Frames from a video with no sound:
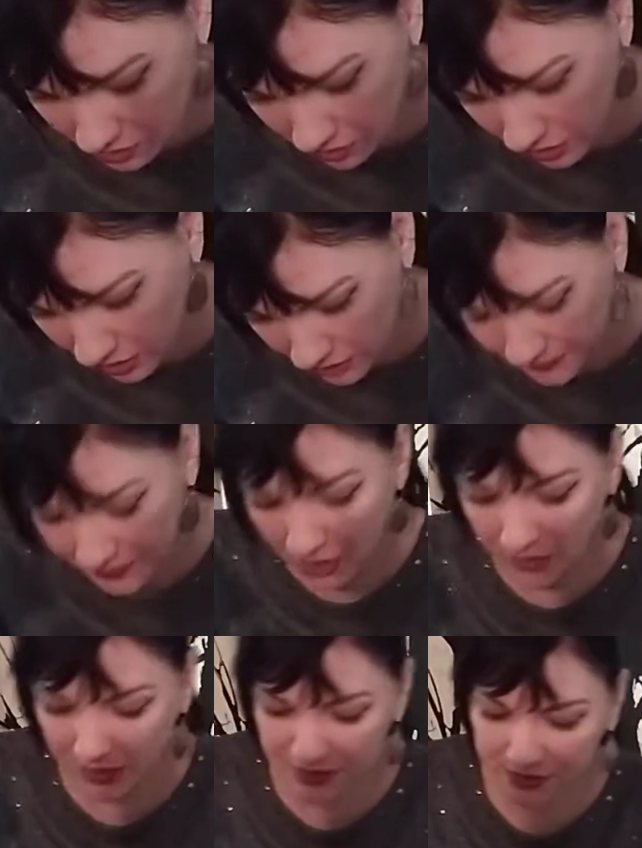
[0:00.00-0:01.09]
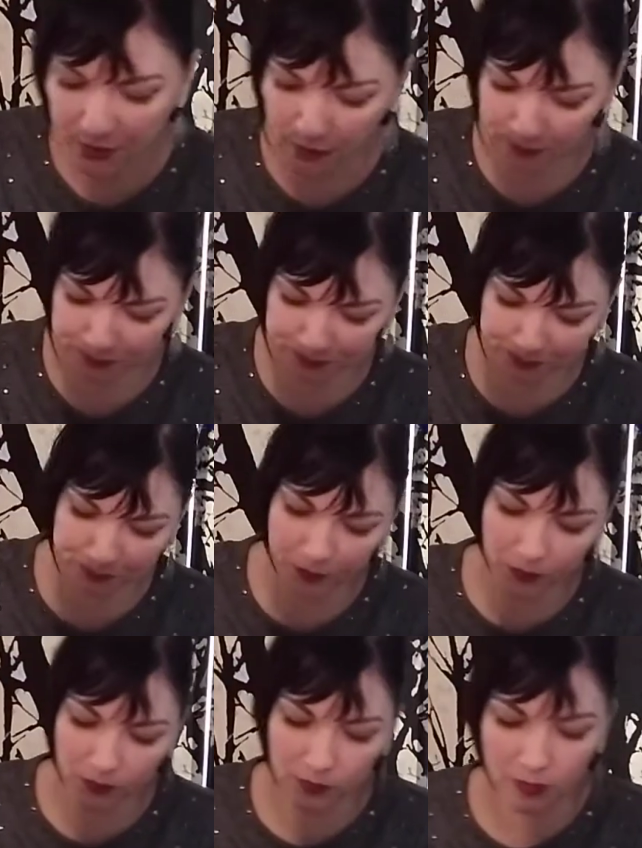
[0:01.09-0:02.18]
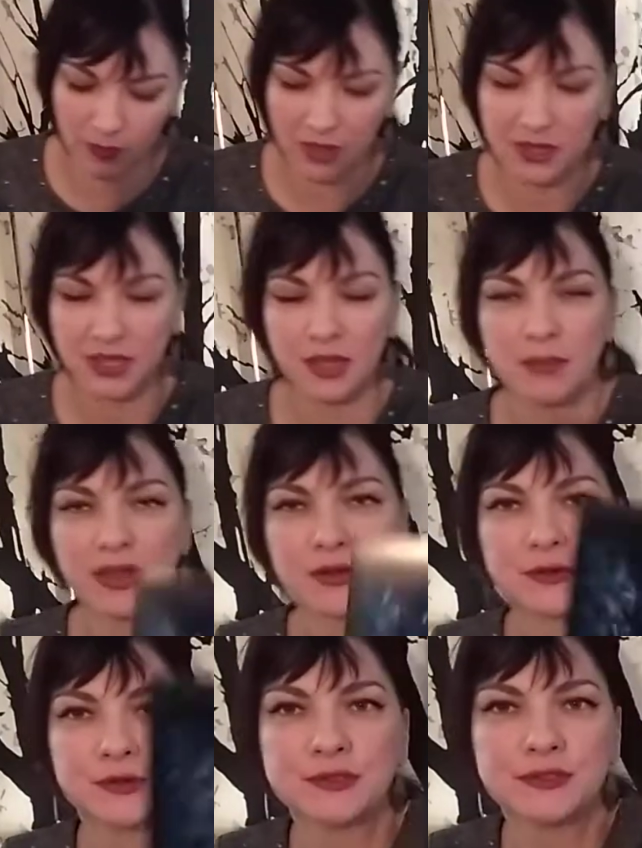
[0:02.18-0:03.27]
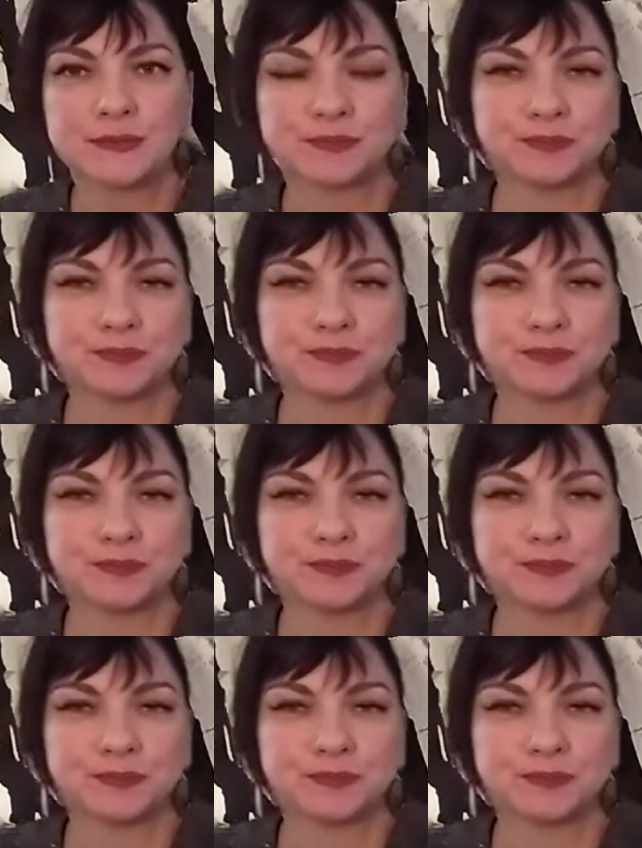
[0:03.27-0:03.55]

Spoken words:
okay. All right, so, King of Pentacles.